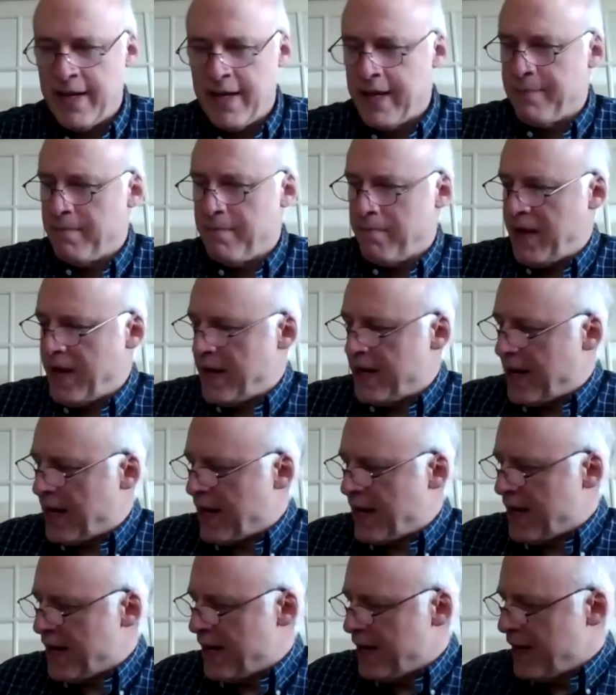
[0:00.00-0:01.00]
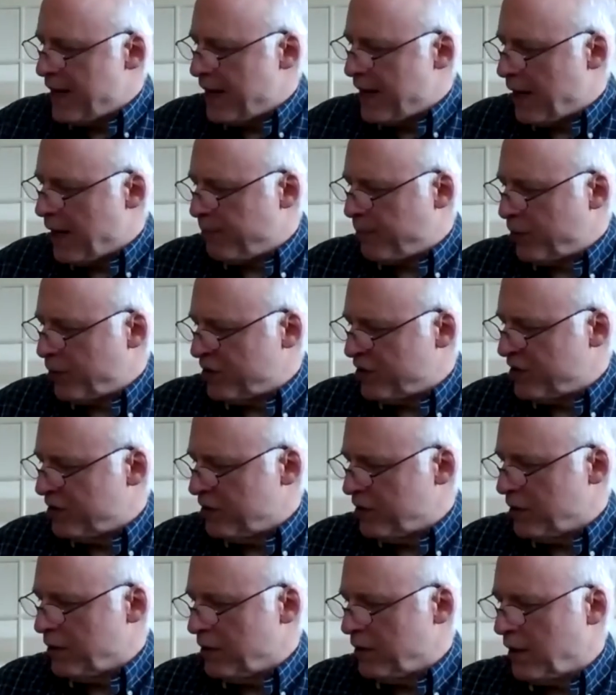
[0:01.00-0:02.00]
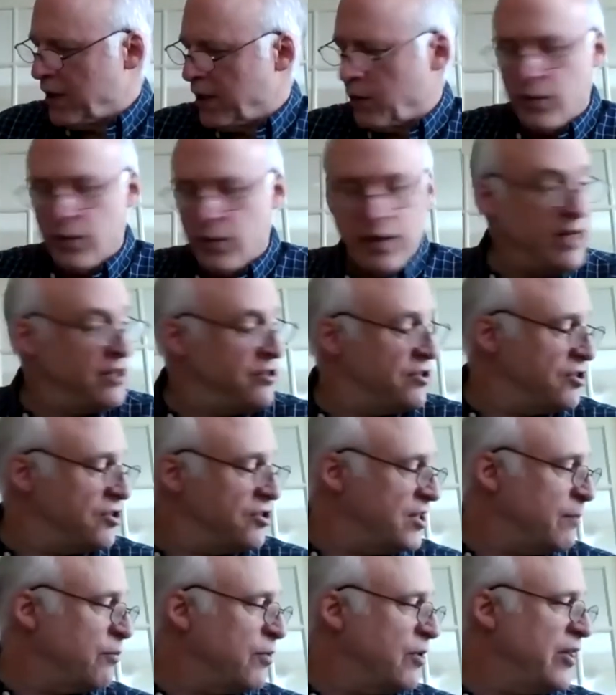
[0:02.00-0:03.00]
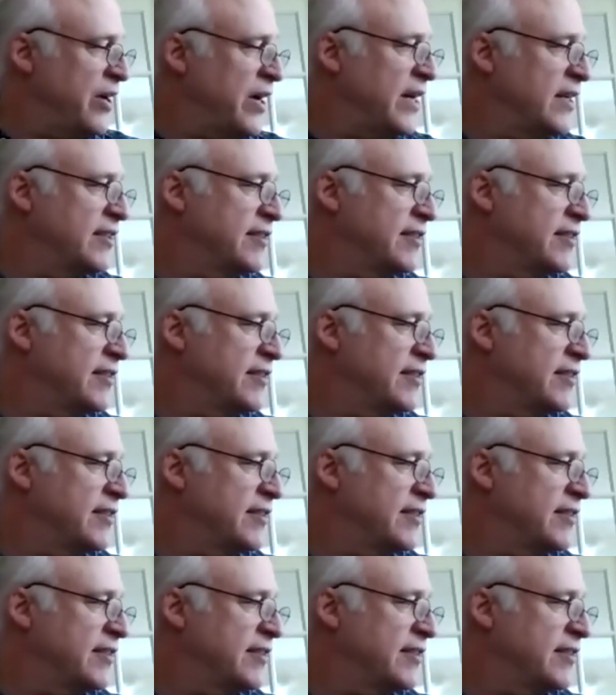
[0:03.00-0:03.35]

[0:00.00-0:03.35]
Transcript: made a personal relationship with us.